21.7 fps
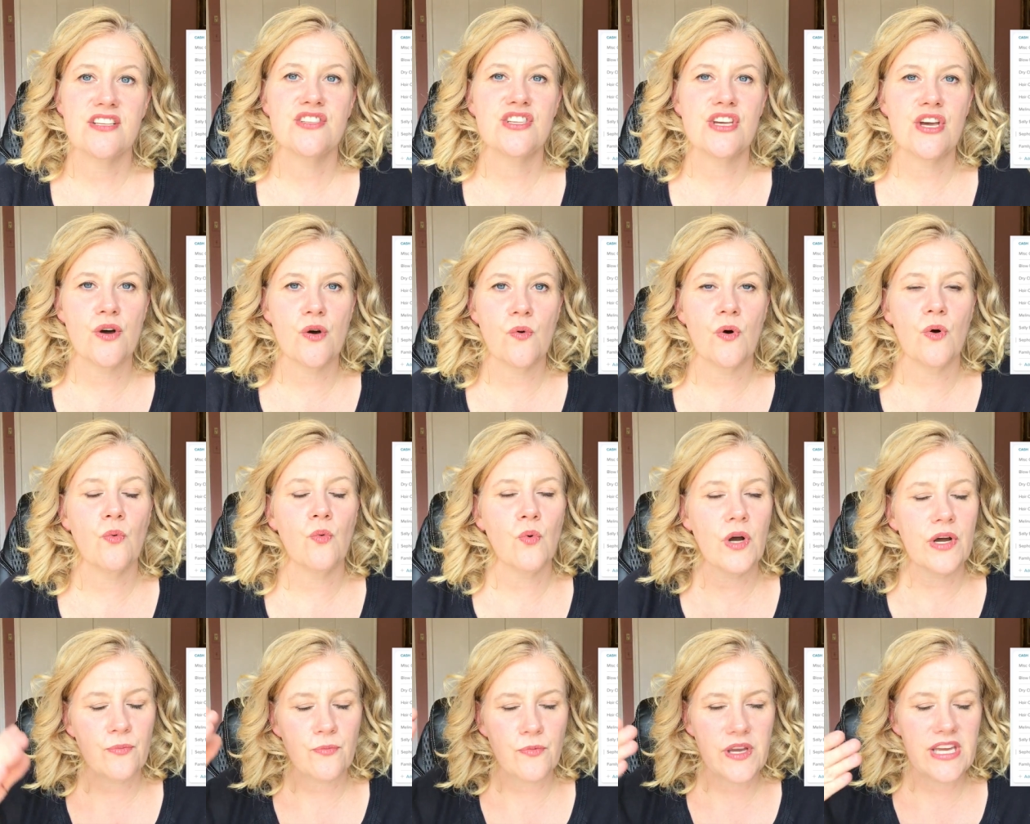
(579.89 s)
So
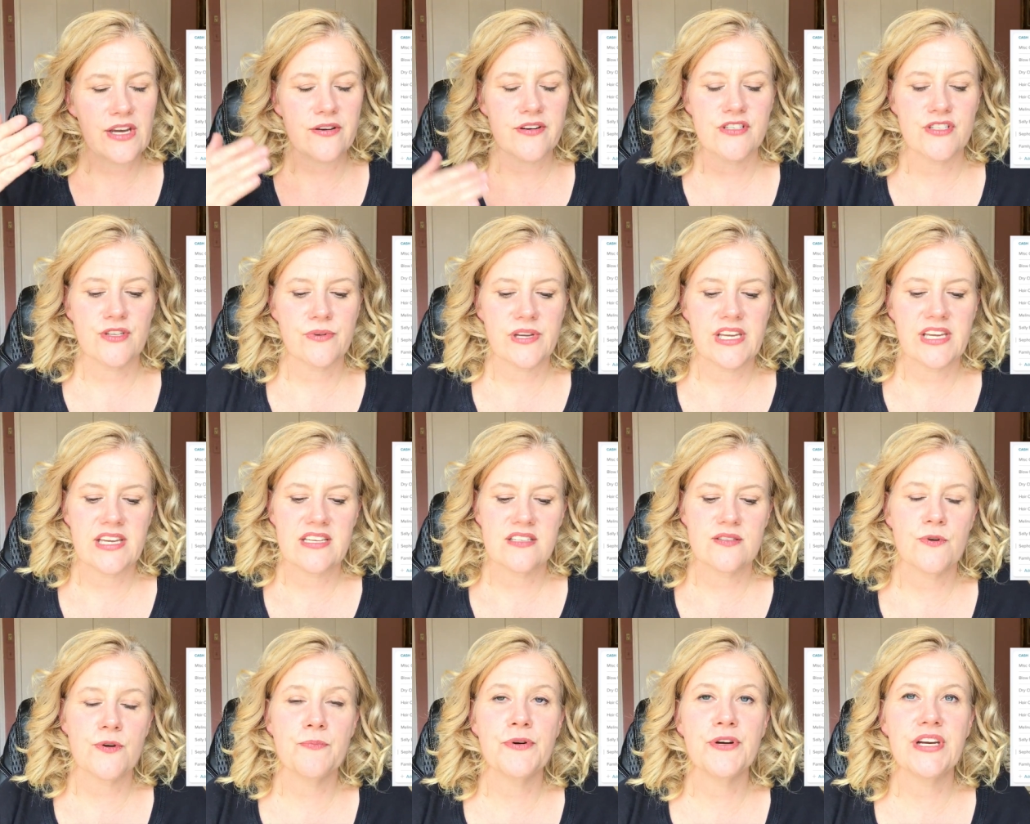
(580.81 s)
what we are doing
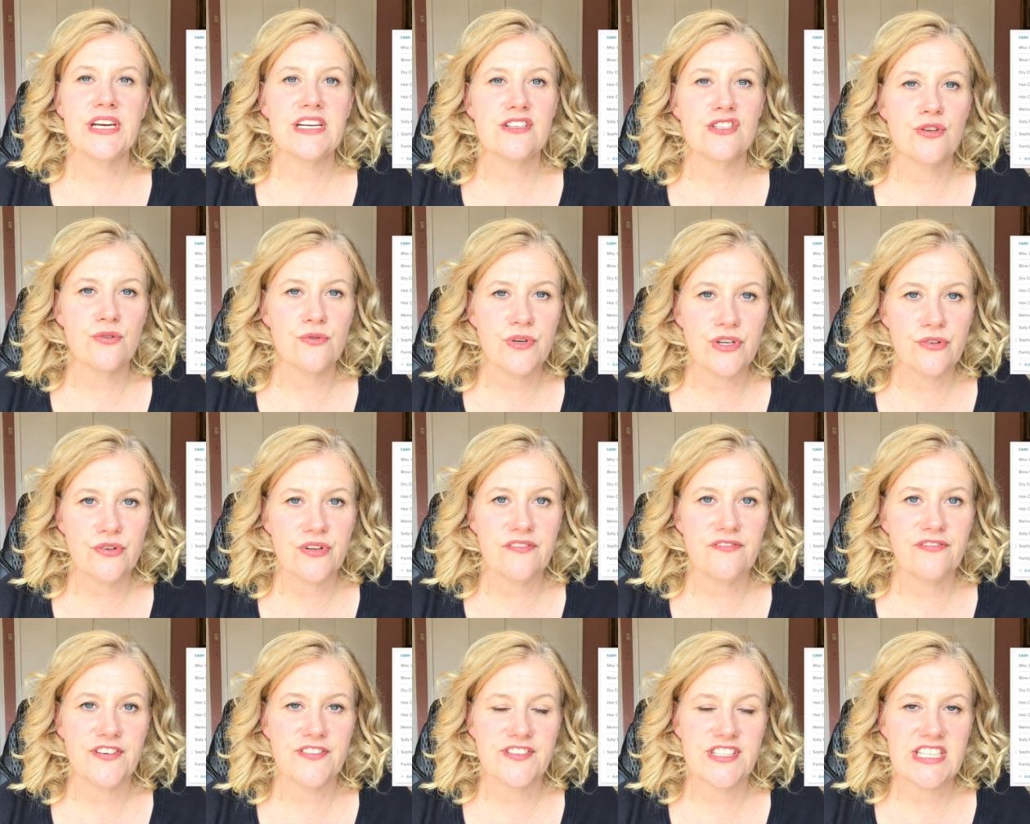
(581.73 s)
is we're putting two
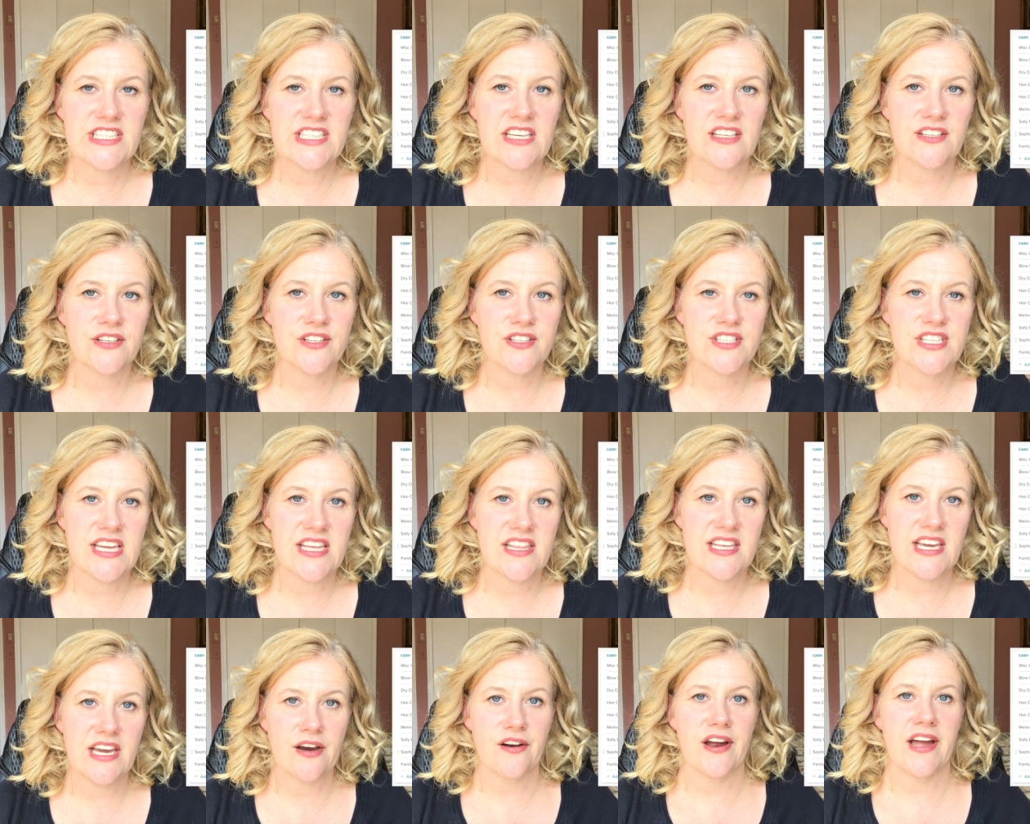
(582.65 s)
hundred fifty dollars
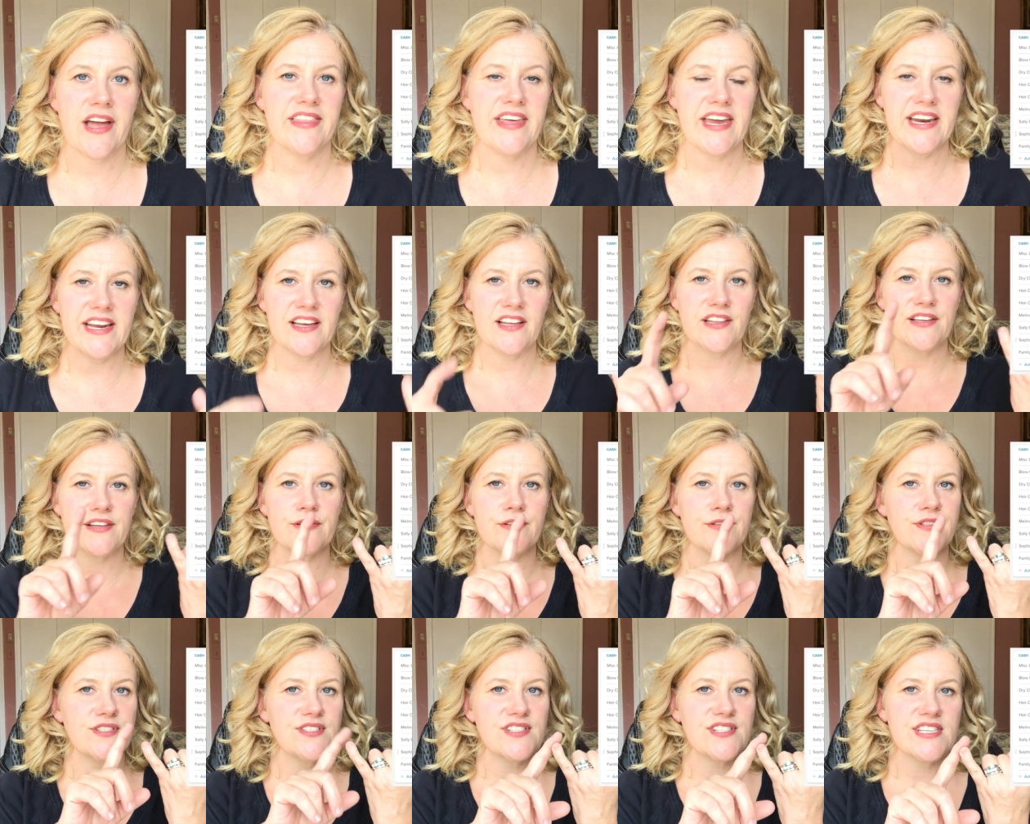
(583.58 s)
in there, and that
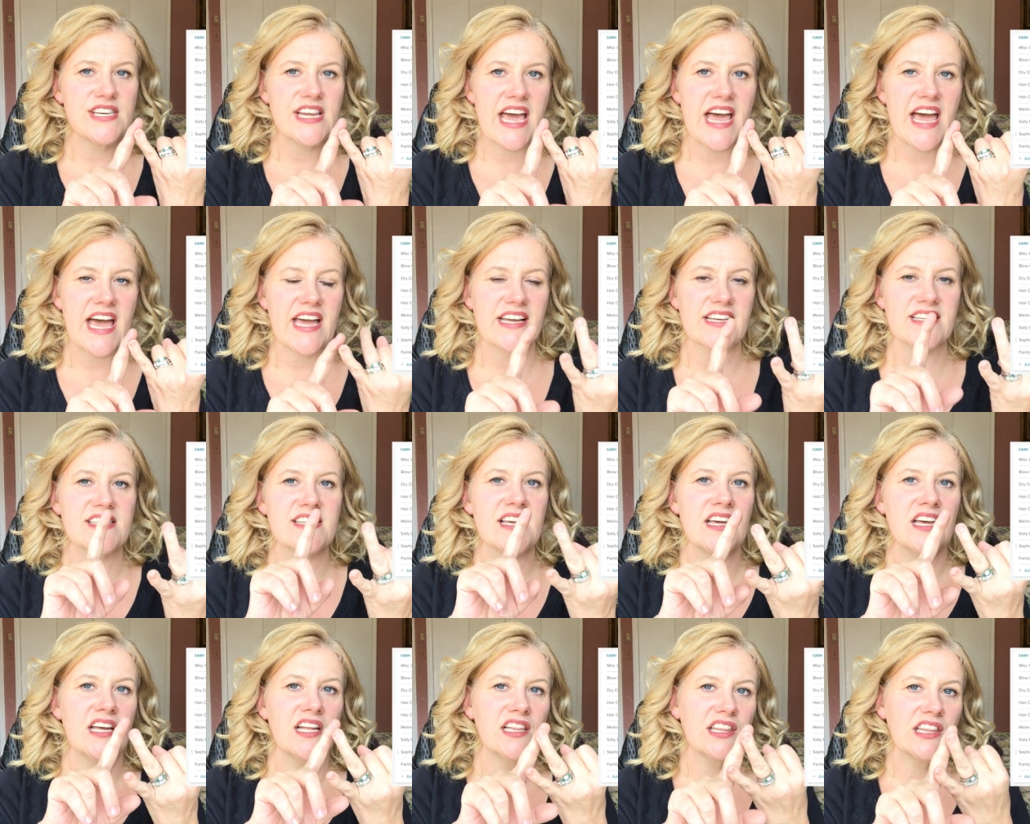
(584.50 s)
includes snacks,
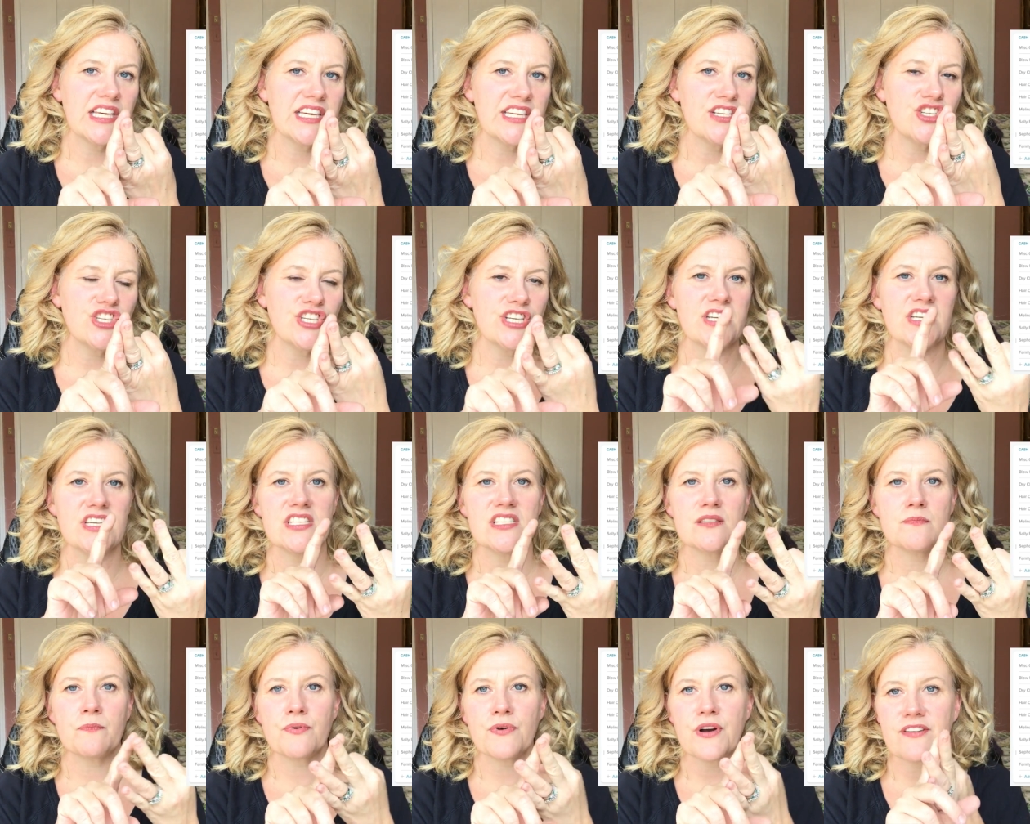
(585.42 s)

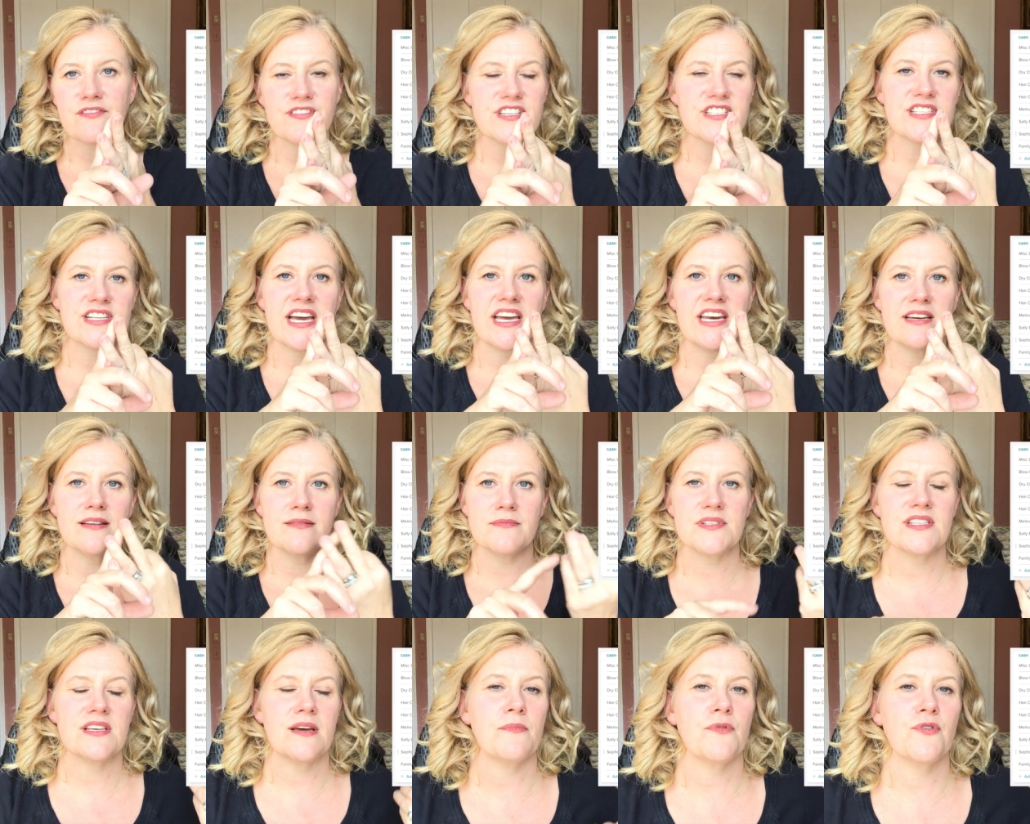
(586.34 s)
lunches, breakfast
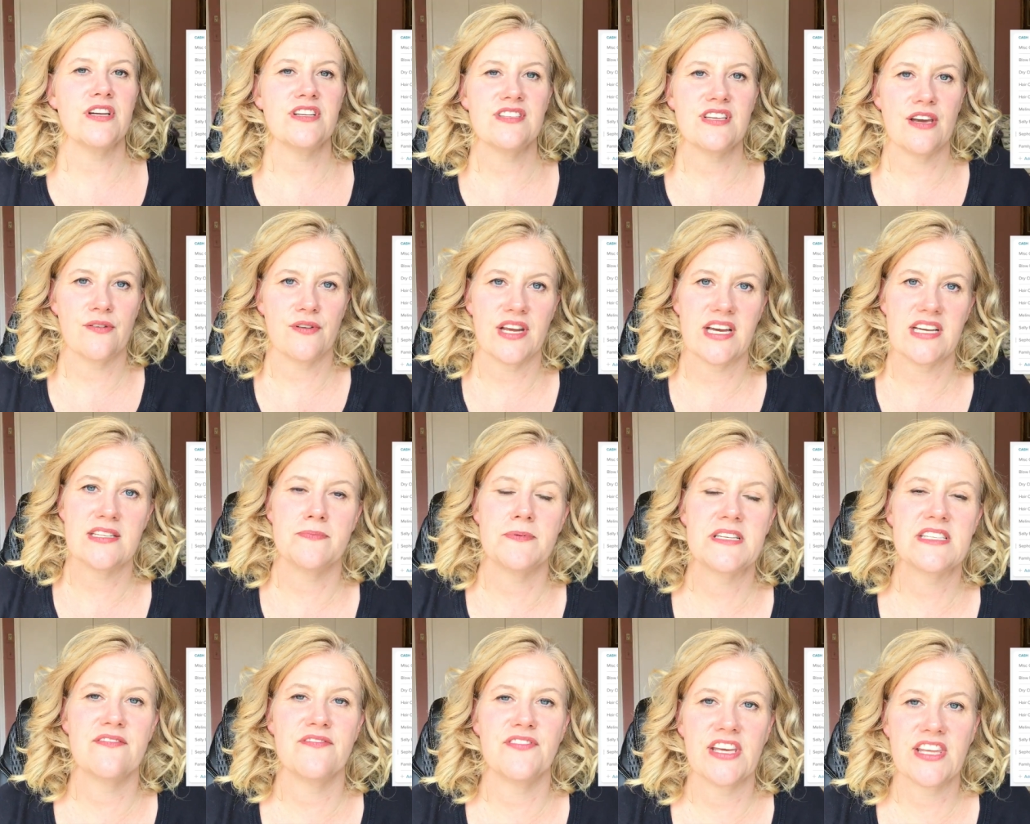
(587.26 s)
items that Mauricio and I
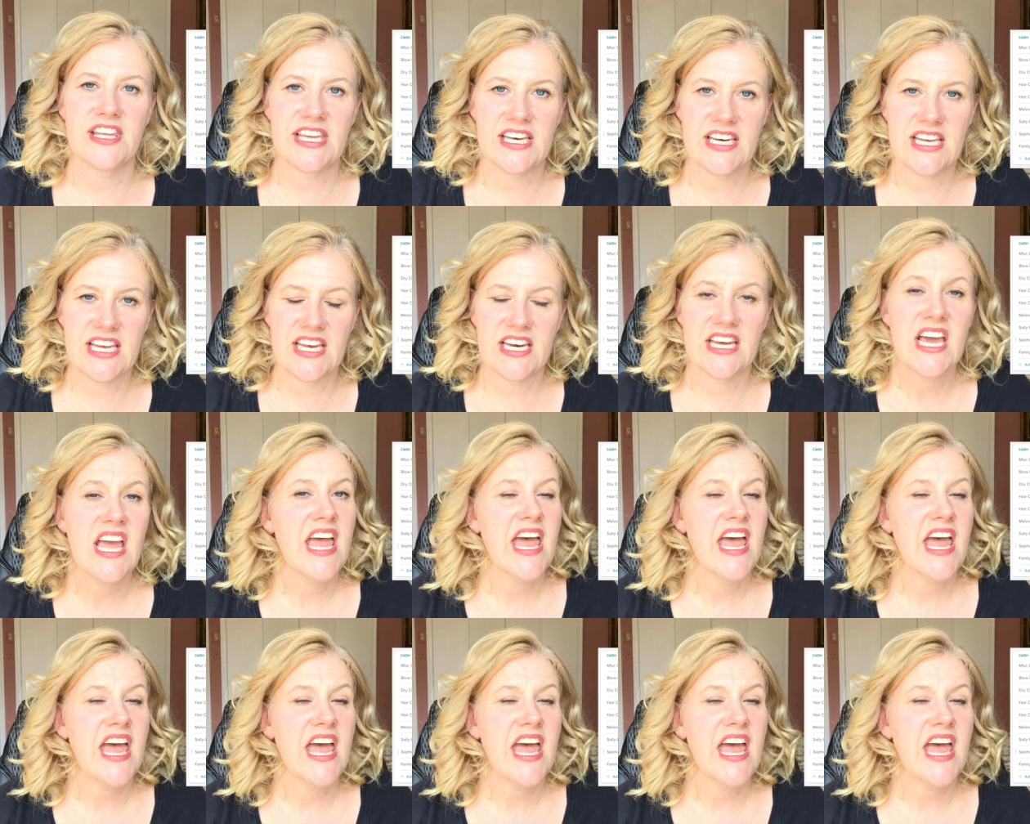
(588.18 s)
specifically need,